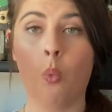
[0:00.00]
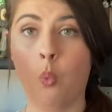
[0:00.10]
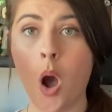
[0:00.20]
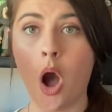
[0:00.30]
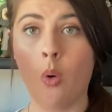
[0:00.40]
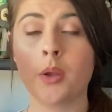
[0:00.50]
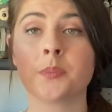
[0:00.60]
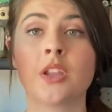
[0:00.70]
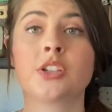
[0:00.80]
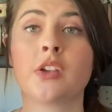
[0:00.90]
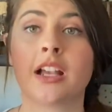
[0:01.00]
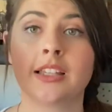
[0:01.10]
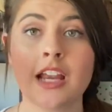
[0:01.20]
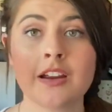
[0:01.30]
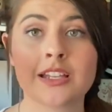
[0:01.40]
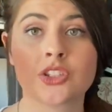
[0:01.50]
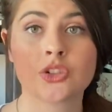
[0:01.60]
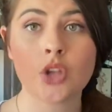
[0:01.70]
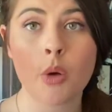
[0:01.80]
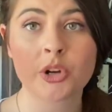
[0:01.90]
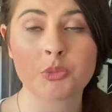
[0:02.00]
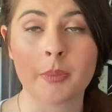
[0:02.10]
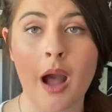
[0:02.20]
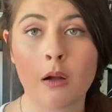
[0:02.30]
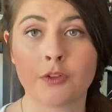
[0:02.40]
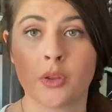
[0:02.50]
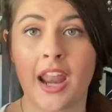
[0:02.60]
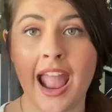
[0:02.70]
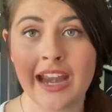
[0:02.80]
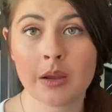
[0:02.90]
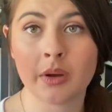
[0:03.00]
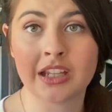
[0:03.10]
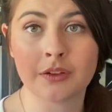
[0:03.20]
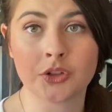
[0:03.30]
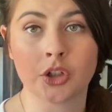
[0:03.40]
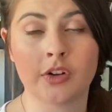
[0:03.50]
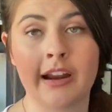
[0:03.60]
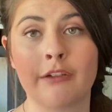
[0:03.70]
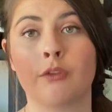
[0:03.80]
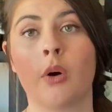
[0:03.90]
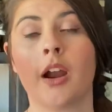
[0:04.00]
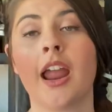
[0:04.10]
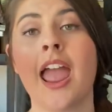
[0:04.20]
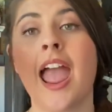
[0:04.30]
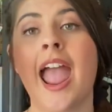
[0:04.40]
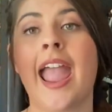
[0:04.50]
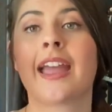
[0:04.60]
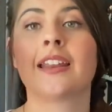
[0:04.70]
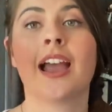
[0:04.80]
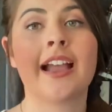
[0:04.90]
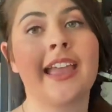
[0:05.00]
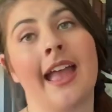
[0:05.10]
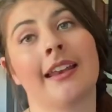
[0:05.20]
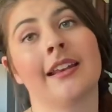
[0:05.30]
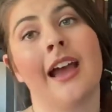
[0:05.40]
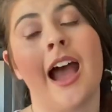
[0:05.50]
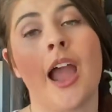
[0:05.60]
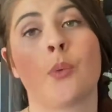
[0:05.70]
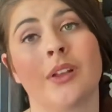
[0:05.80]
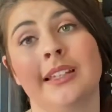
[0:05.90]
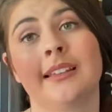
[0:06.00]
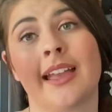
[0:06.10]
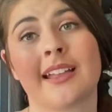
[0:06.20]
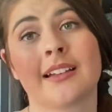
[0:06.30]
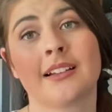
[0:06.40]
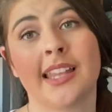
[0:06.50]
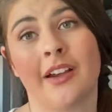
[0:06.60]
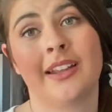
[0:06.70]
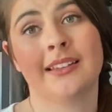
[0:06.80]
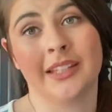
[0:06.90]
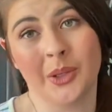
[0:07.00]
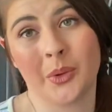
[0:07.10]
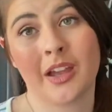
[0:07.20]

Whoa. So like Clary is so much more powerful than anyone gives her credit for. And again, I really like Clary and Luke.